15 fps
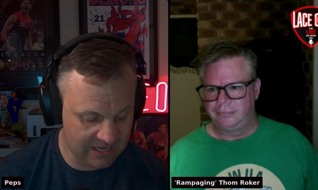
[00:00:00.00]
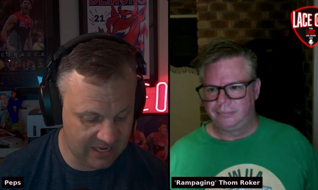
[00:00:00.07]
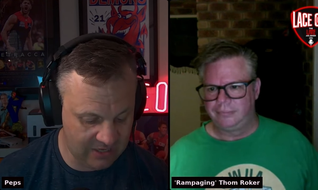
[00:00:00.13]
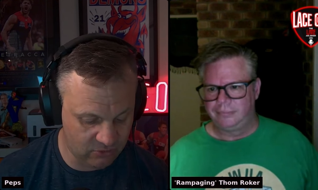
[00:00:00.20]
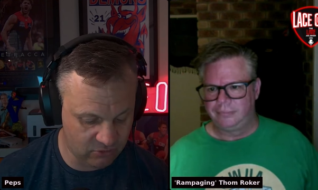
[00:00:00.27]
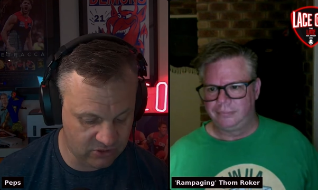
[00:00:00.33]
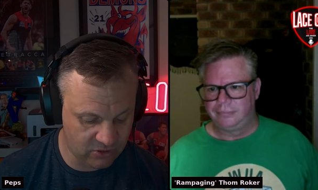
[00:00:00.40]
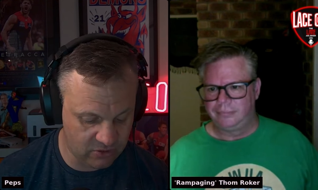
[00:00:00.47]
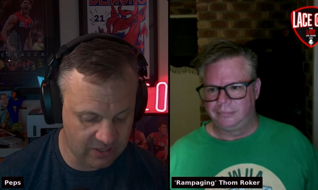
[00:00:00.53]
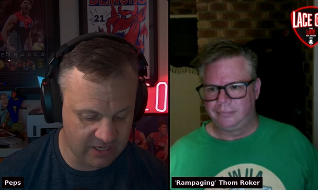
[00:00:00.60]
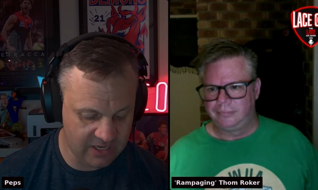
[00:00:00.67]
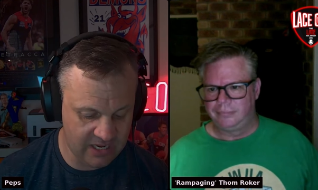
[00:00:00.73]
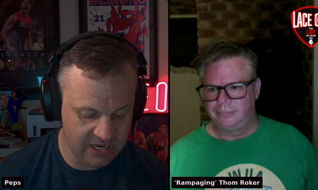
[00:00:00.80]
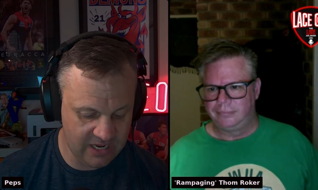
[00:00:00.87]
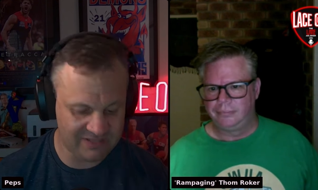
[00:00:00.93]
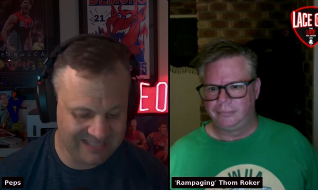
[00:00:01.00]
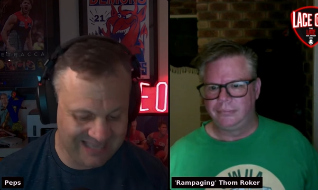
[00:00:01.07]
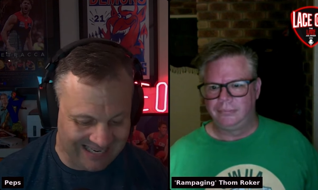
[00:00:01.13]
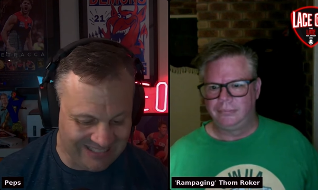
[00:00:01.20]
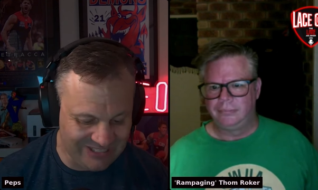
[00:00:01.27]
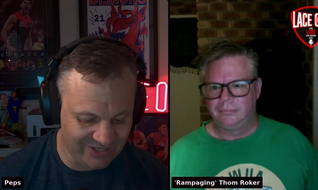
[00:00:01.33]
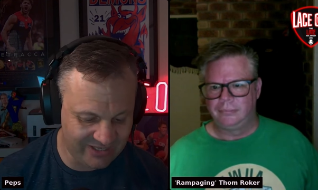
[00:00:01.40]
Speaker 1: he looks like he
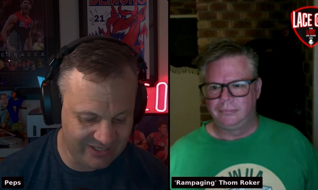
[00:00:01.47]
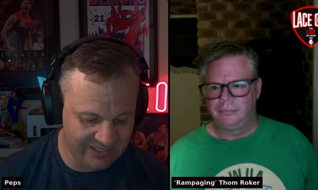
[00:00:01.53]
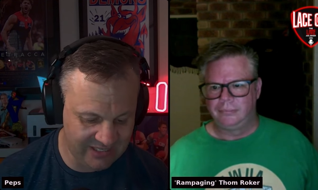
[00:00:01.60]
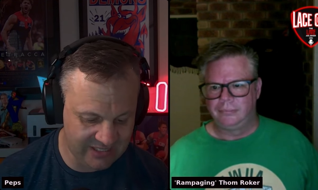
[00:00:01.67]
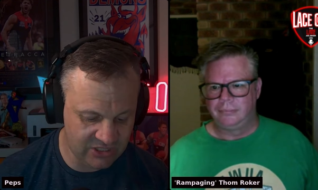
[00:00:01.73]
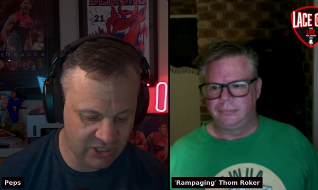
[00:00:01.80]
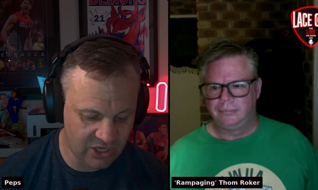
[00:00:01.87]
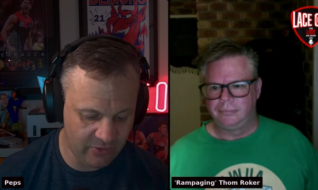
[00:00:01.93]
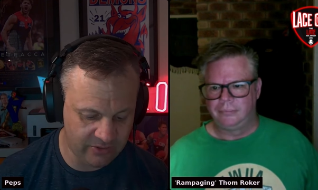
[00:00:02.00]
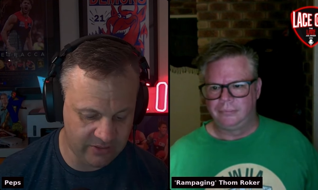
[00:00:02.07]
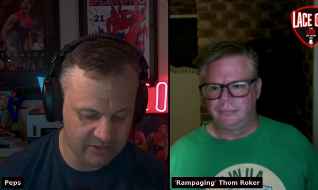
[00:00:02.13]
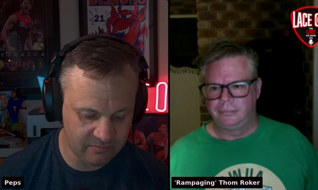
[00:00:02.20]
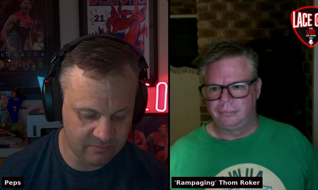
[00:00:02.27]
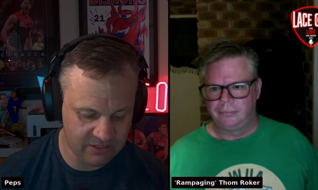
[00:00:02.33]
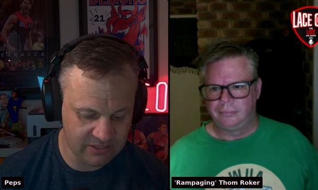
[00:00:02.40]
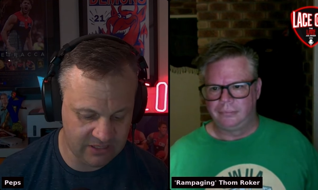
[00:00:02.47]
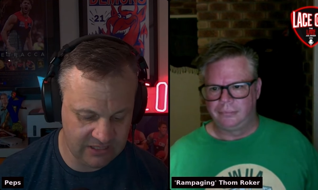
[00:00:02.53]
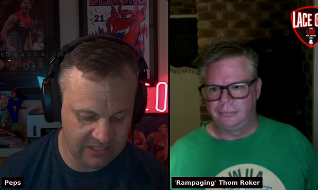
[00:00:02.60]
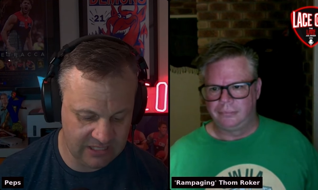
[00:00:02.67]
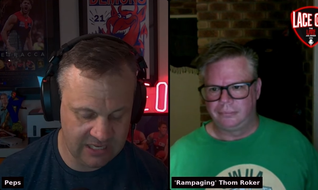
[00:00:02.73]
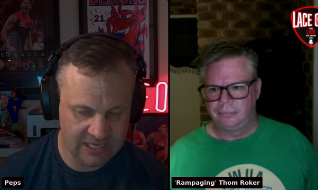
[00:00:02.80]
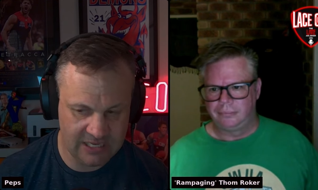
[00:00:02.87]
potentially is going to
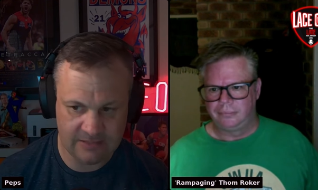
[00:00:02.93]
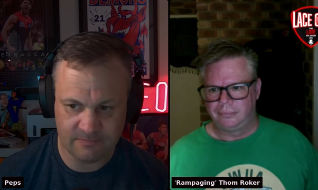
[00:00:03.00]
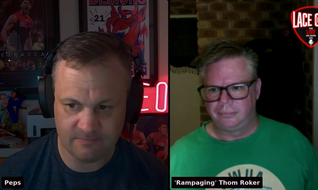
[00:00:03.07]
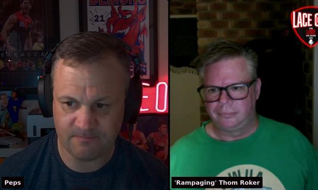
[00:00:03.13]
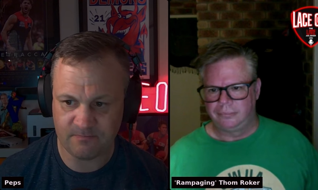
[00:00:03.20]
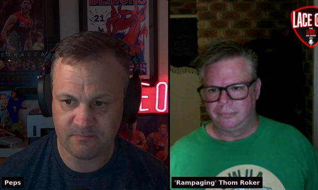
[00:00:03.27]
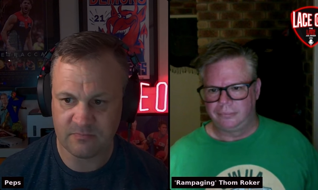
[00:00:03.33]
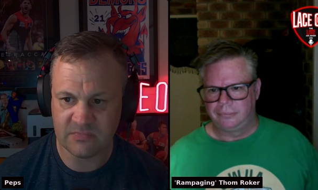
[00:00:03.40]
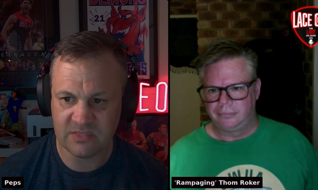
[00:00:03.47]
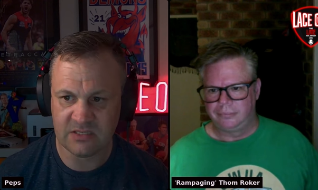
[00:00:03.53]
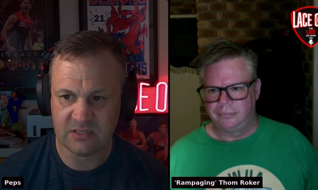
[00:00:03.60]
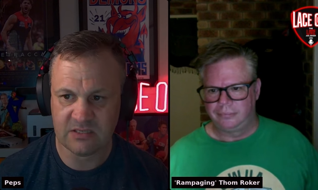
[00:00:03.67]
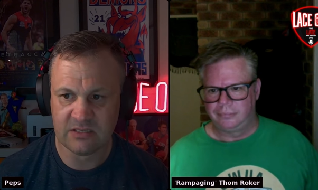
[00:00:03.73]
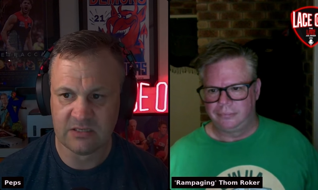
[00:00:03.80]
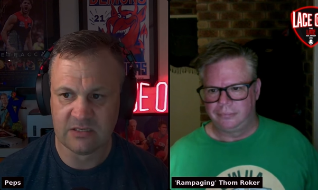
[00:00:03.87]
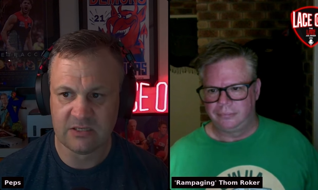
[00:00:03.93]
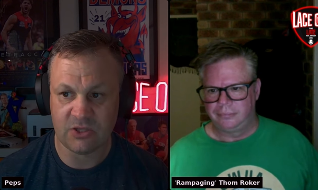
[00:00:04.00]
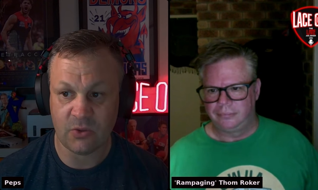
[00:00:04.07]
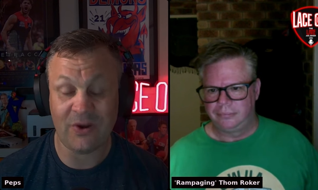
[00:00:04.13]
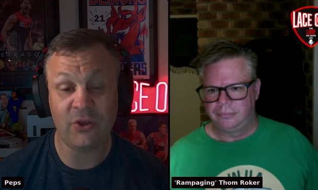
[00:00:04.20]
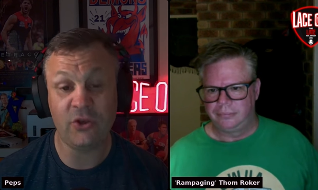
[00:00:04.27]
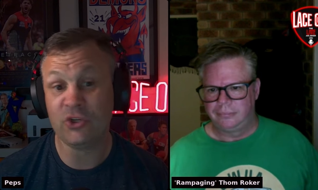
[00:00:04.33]
be the
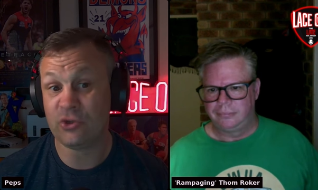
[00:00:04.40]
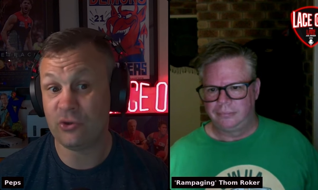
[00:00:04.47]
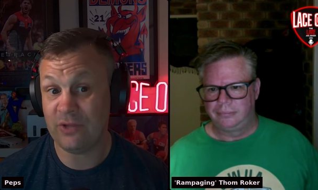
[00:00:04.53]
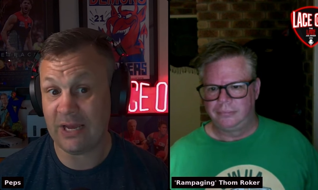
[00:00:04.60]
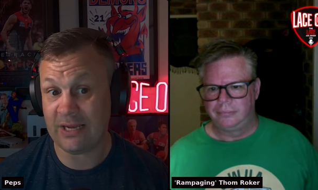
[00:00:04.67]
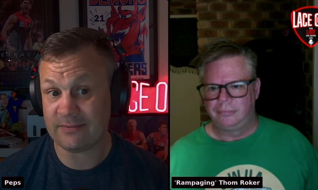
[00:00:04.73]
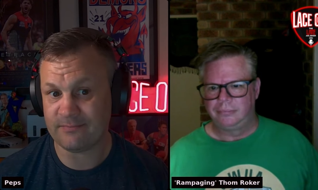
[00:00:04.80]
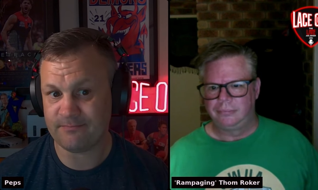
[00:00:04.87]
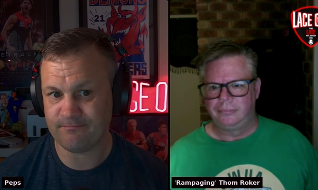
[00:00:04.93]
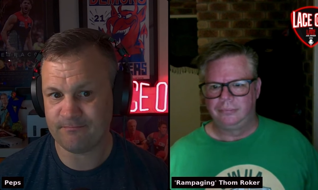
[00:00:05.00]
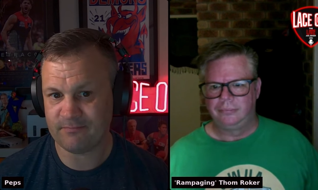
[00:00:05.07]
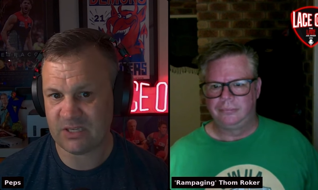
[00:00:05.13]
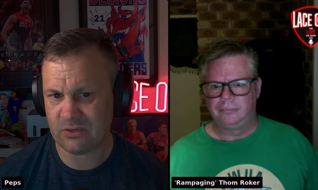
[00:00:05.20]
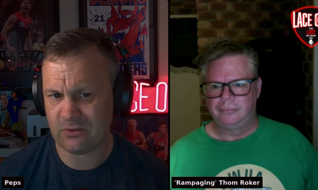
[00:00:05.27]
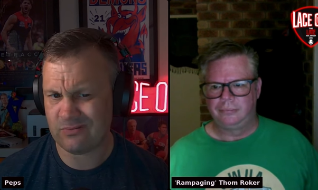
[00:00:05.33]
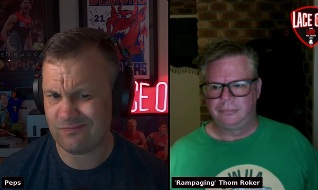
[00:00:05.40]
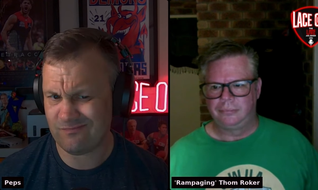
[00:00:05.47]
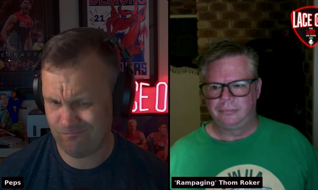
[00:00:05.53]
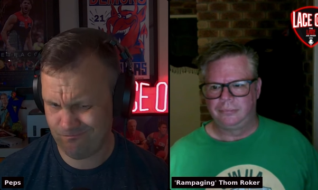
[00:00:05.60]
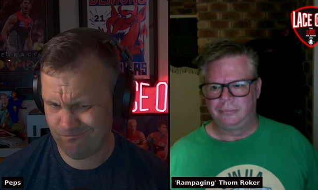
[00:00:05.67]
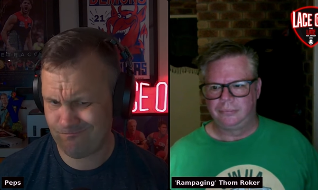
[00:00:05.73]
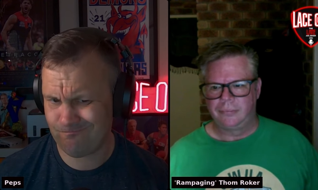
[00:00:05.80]
one who can do that. So,
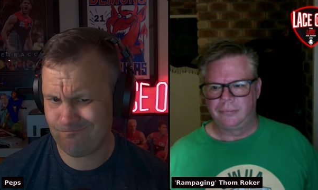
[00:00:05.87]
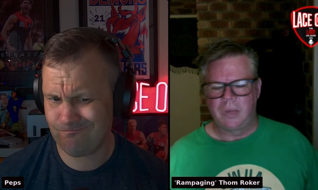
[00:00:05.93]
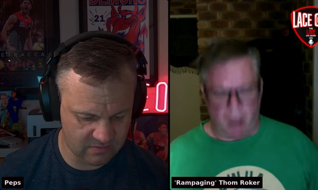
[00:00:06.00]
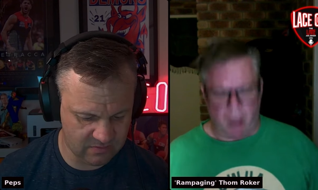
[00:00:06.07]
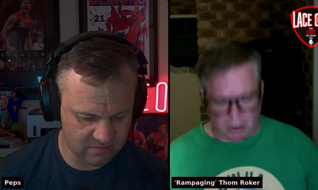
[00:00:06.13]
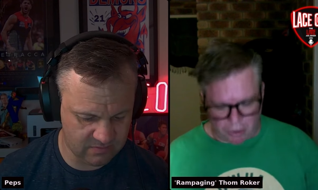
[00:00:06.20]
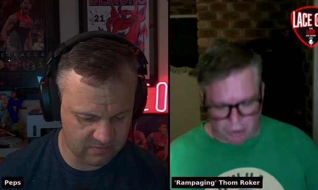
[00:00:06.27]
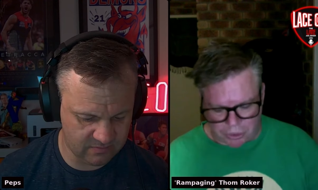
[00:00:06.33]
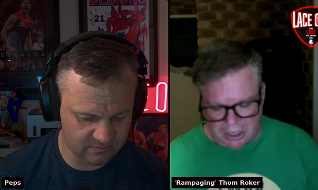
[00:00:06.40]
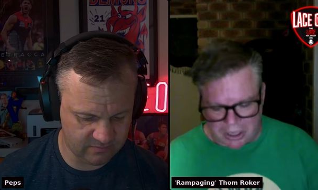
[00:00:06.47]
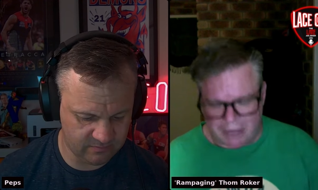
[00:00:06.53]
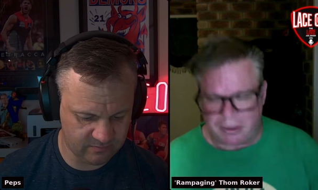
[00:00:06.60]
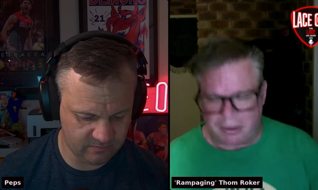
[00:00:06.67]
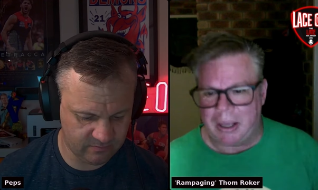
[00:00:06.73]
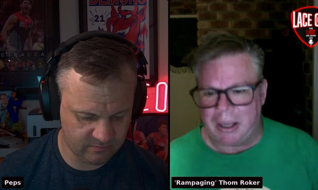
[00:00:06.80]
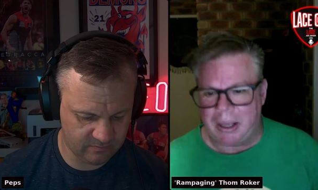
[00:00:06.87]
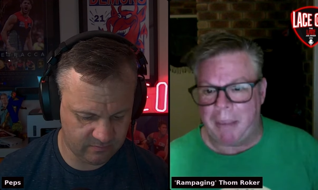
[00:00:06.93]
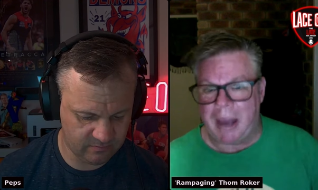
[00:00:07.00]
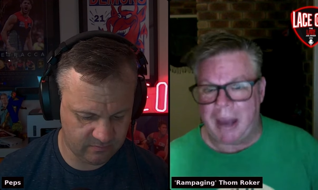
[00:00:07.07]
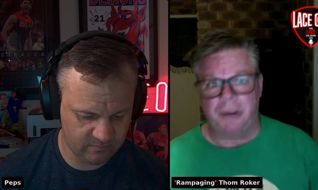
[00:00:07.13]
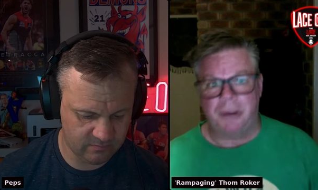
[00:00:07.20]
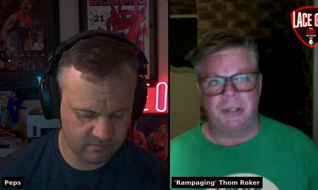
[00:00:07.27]
Speaker 2: well, look, the
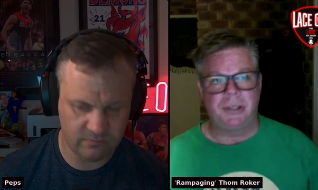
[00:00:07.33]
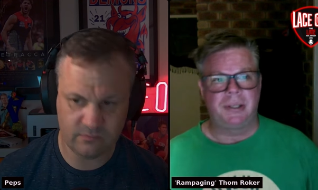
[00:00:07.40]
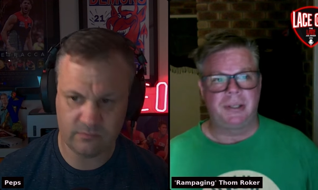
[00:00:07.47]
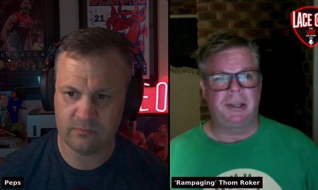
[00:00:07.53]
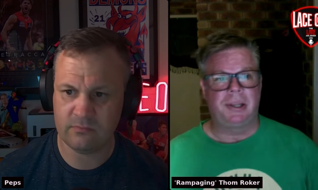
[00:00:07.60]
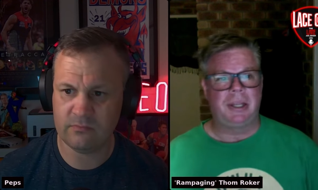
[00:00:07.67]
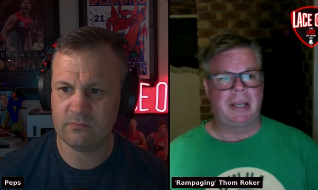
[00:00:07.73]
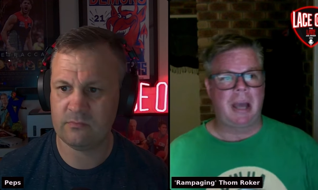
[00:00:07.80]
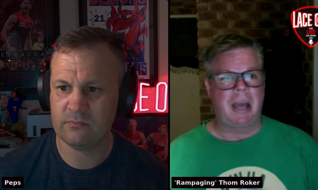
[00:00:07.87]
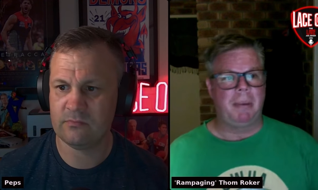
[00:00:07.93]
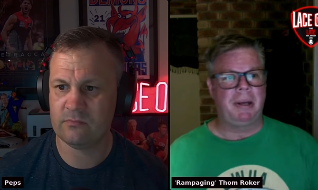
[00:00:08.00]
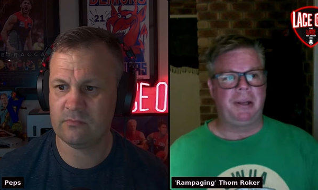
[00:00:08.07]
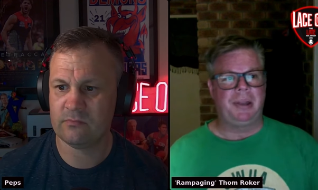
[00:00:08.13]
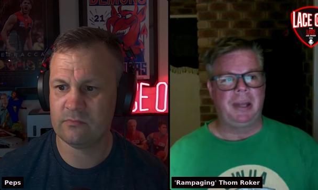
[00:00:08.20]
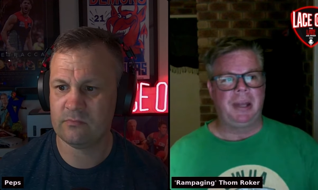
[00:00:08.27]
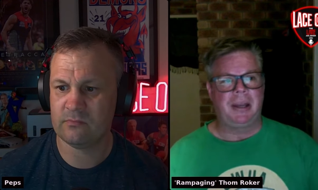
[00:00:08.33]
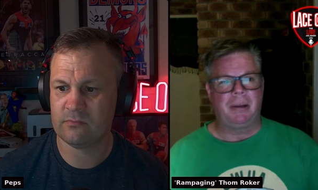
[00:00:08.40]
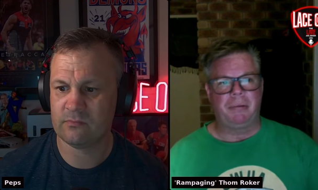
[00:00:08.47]
comparisons are coming in thick